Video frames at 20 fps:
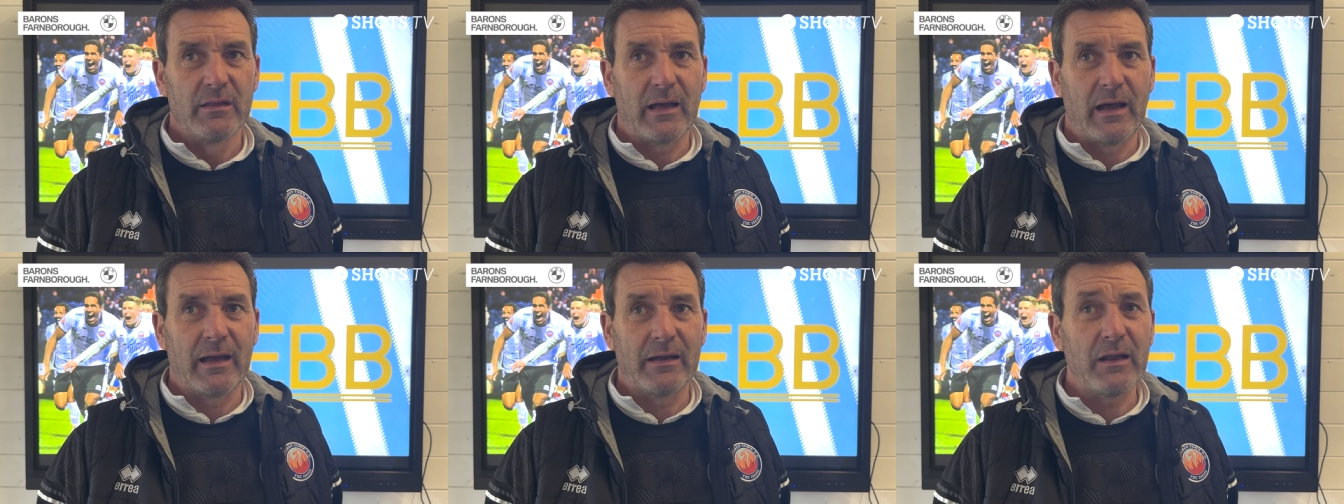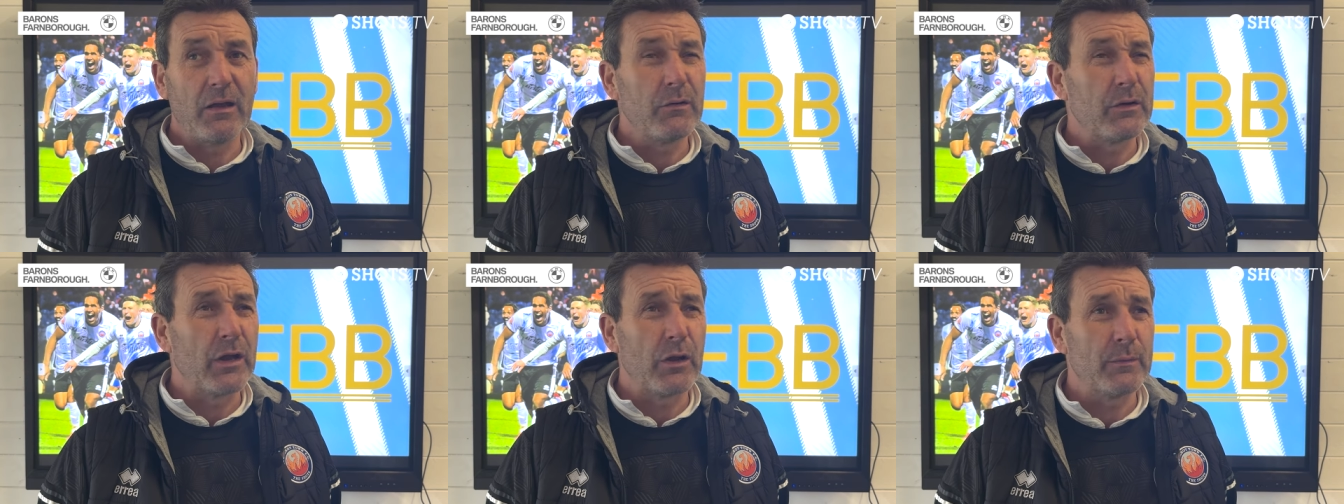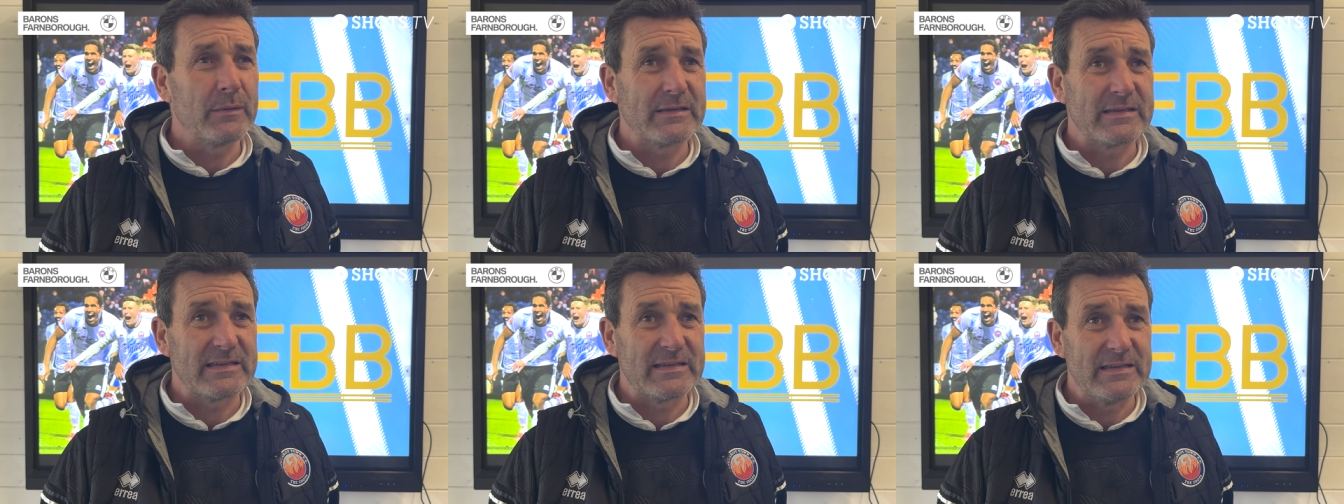I don't know
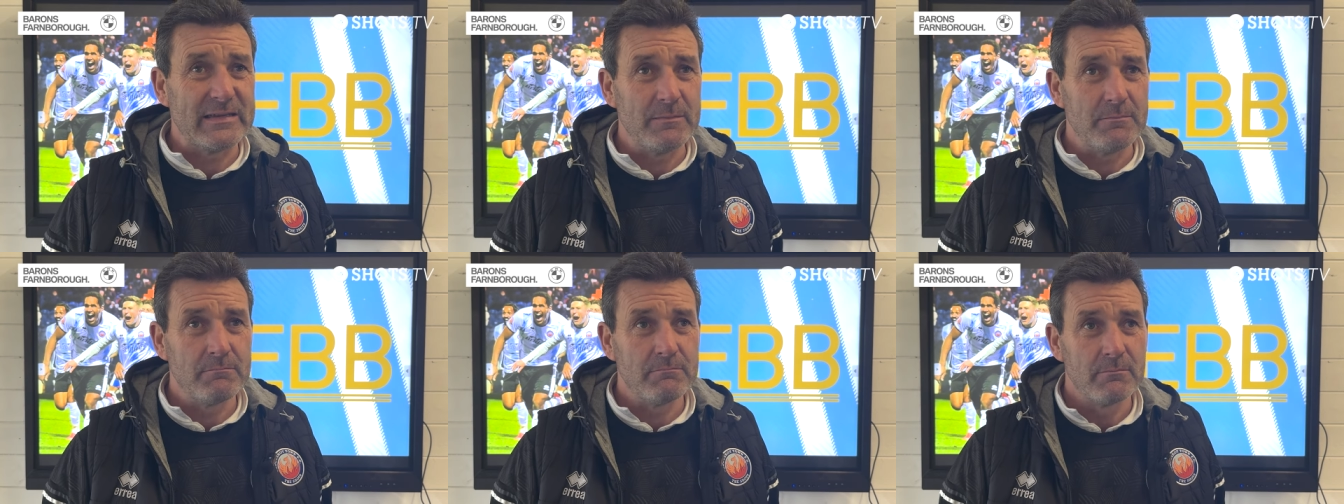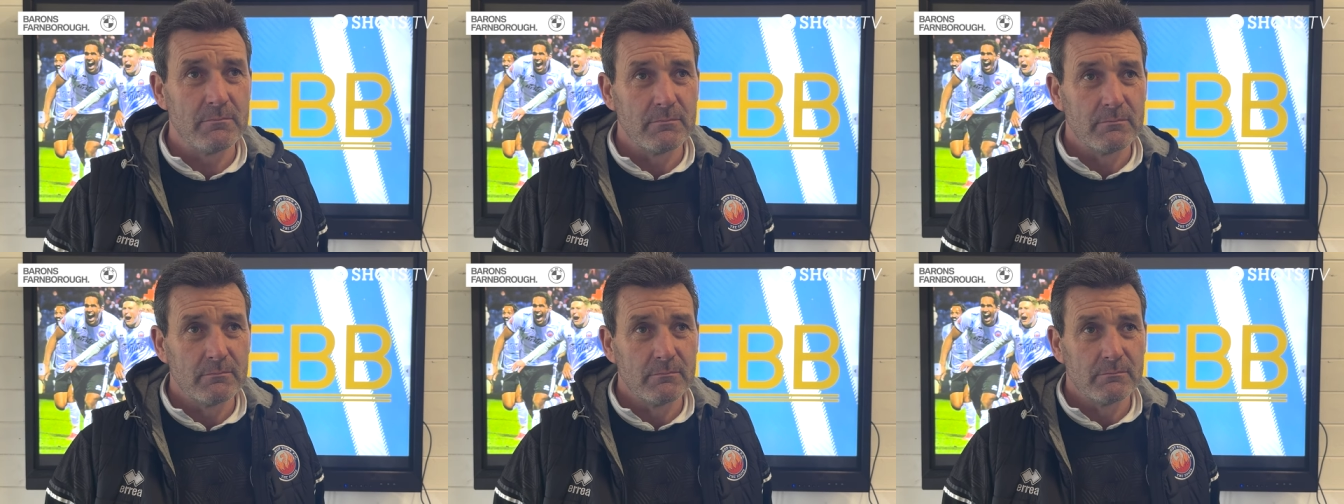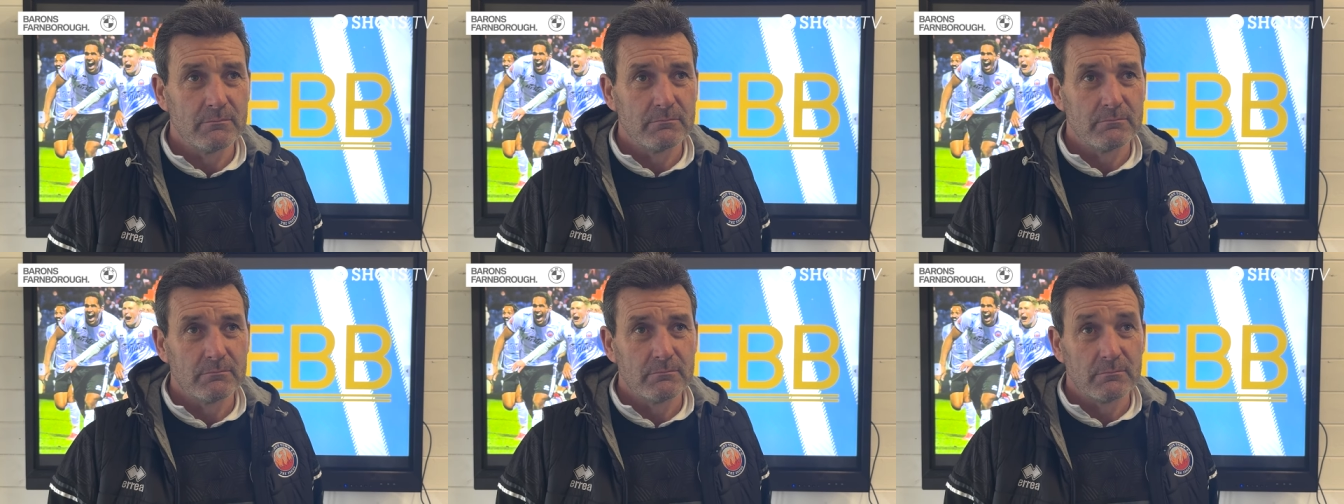a team
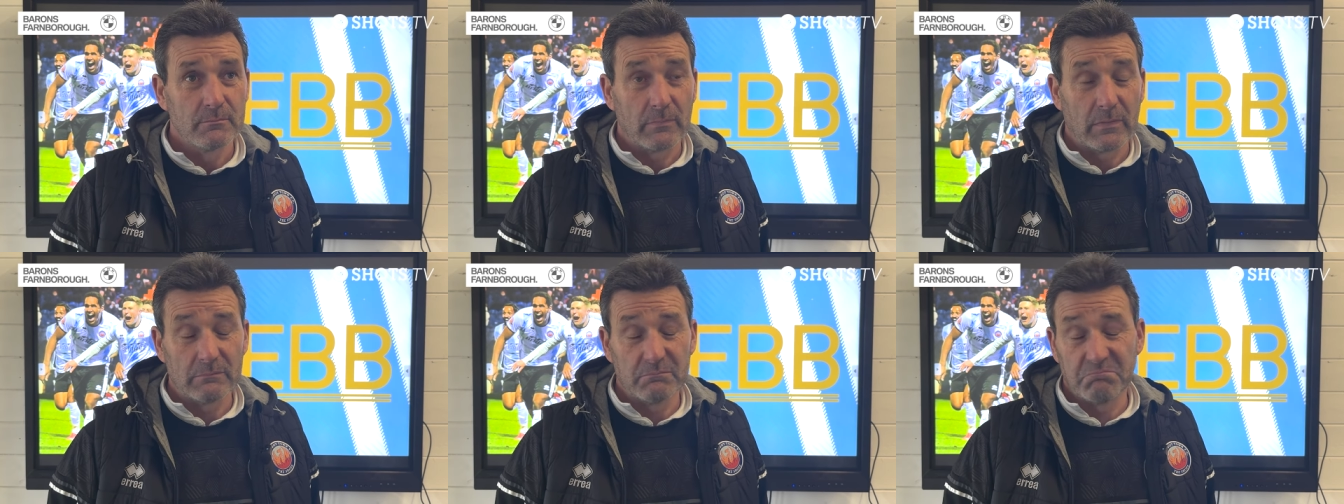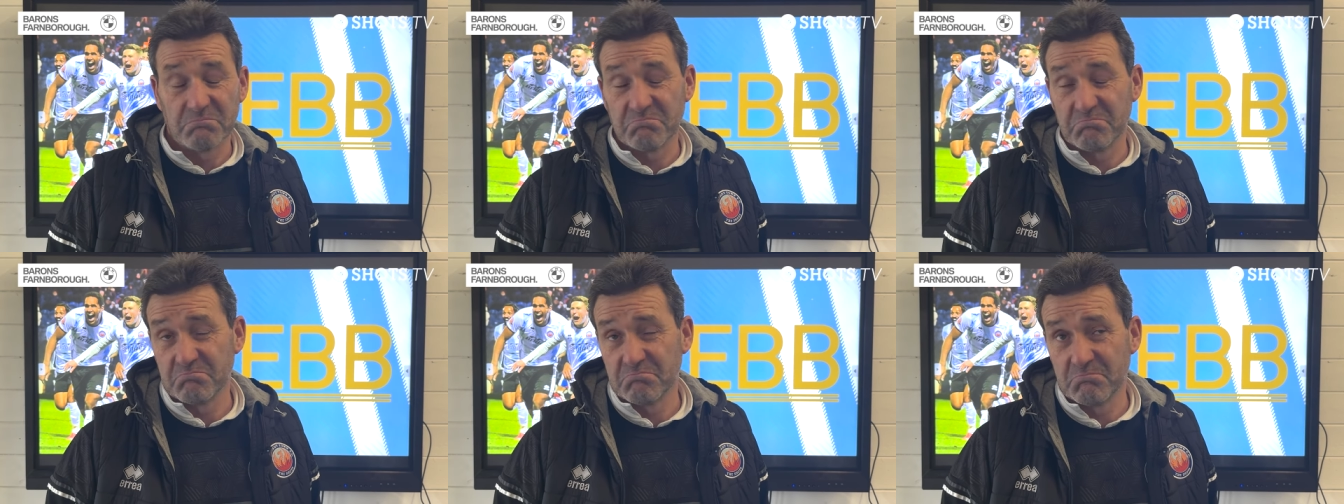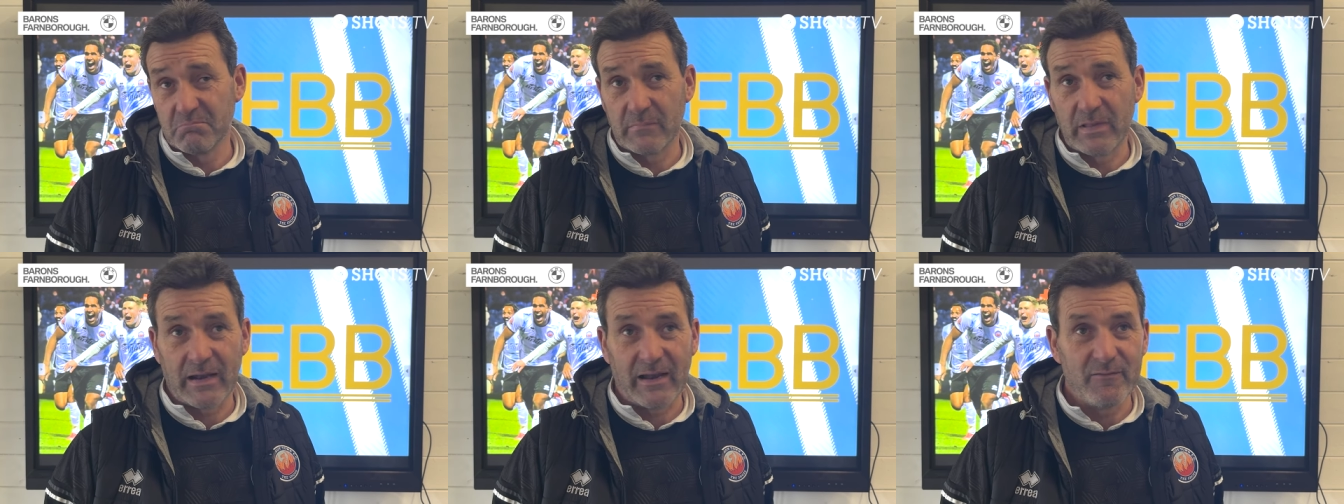
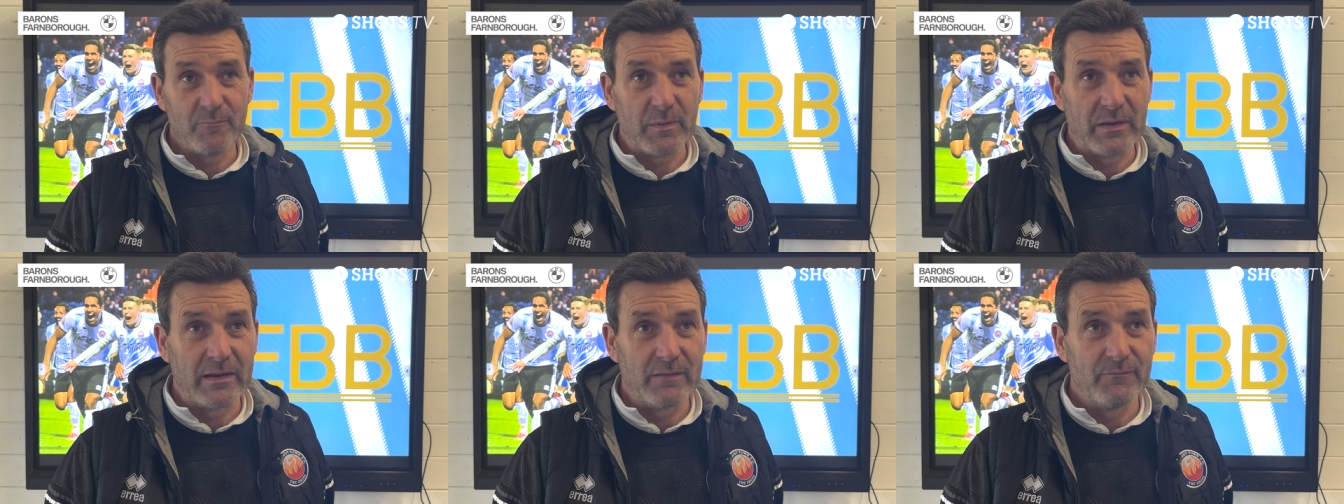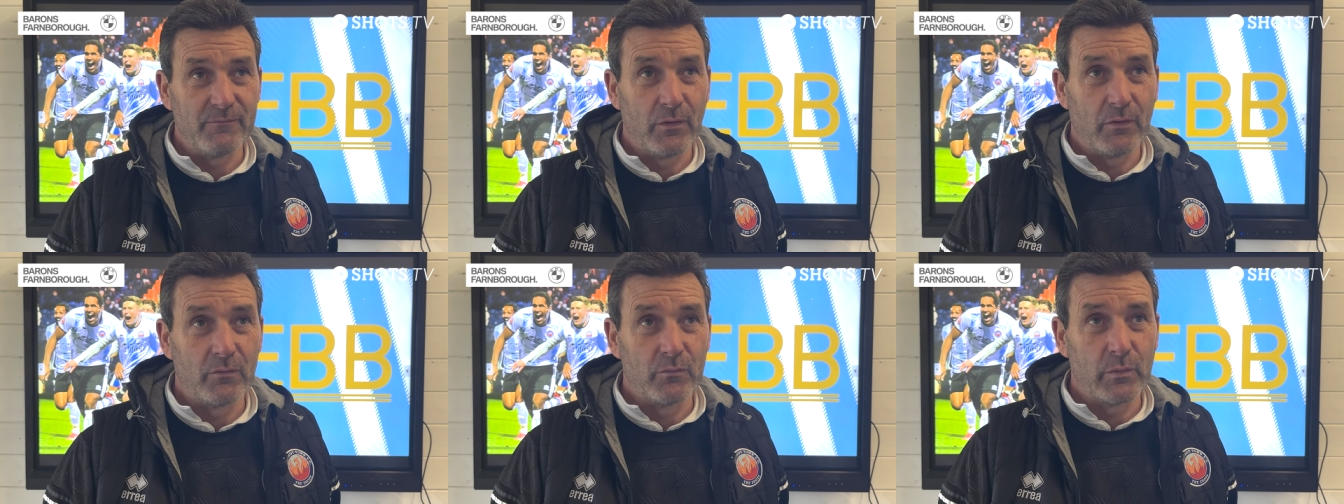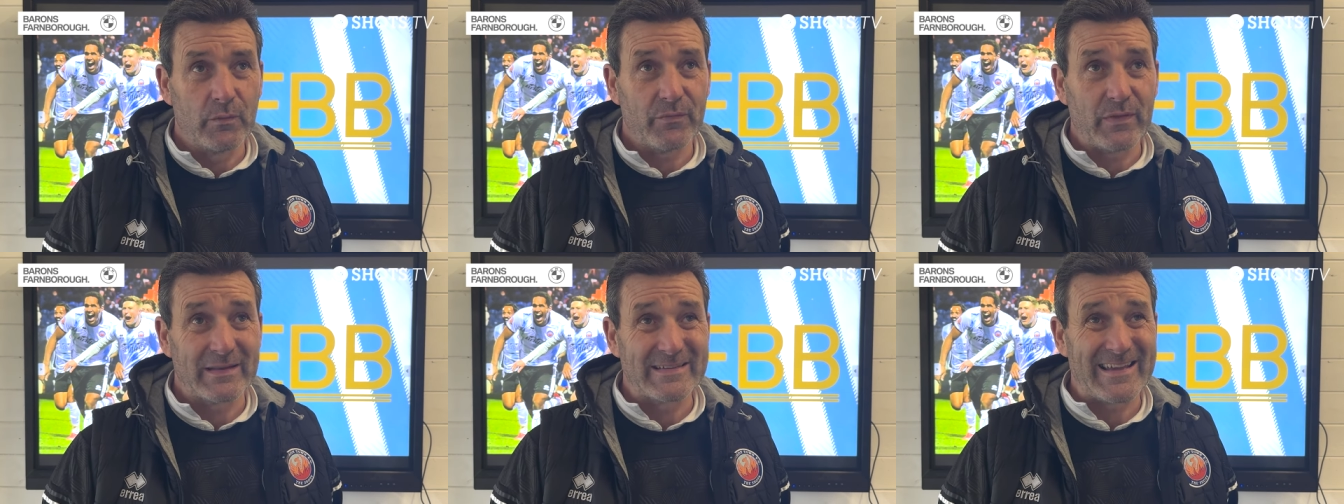that I've been involved
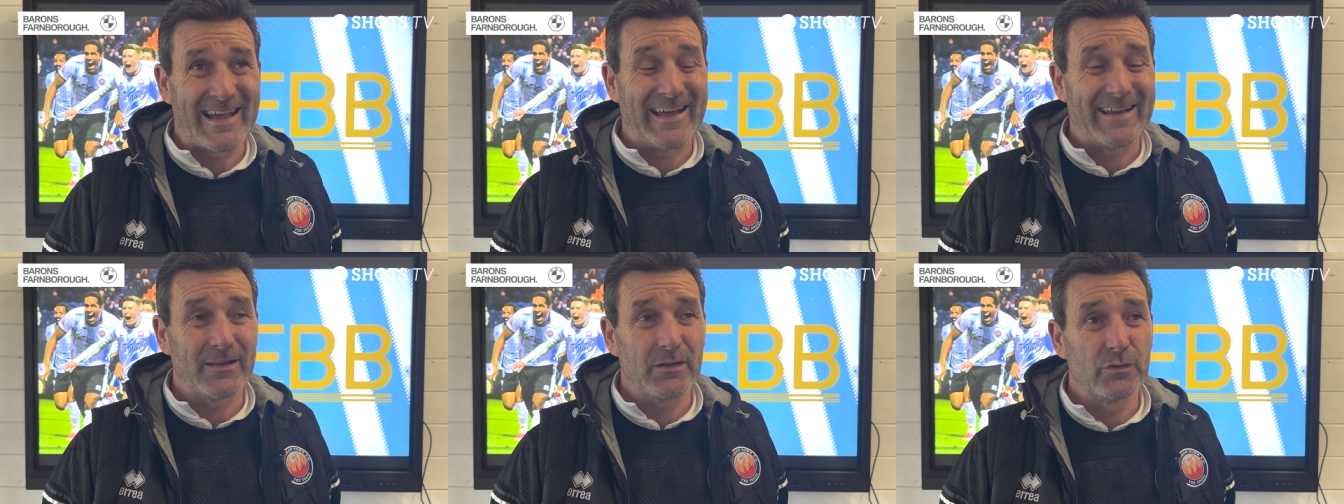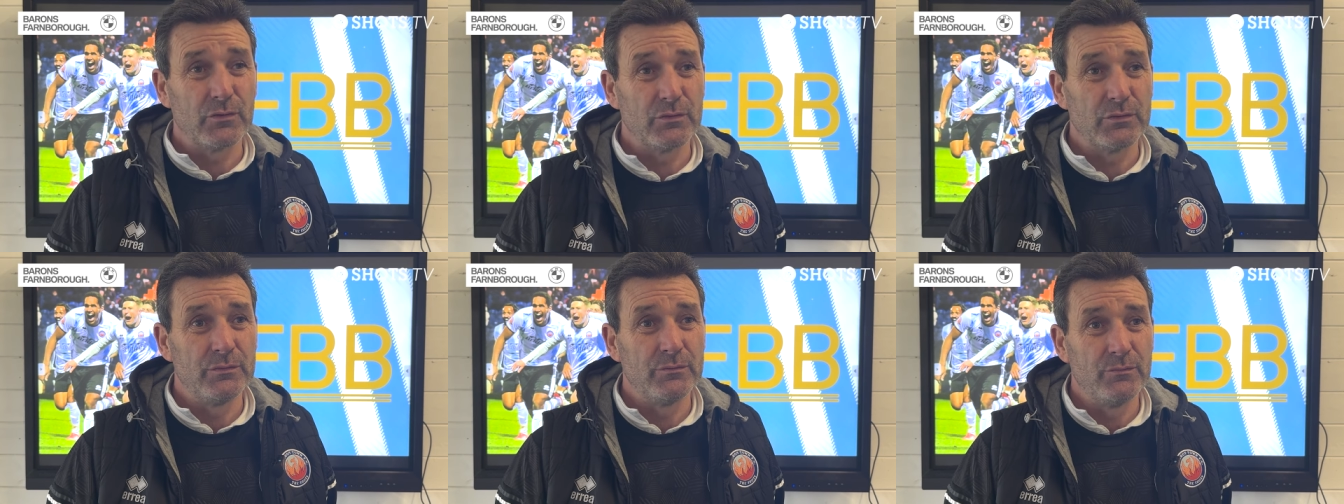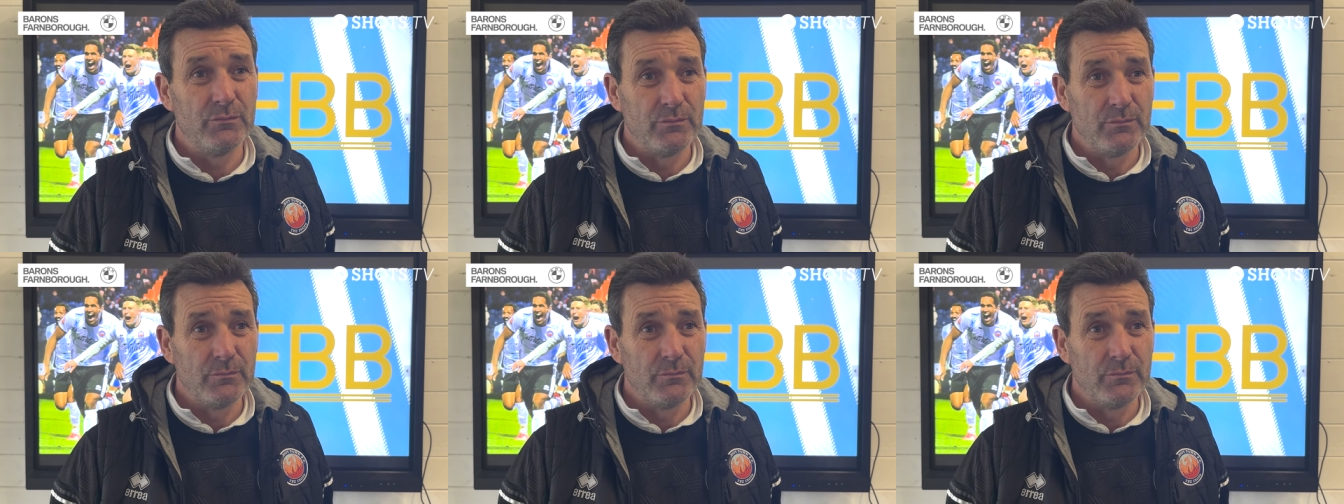with that's had a good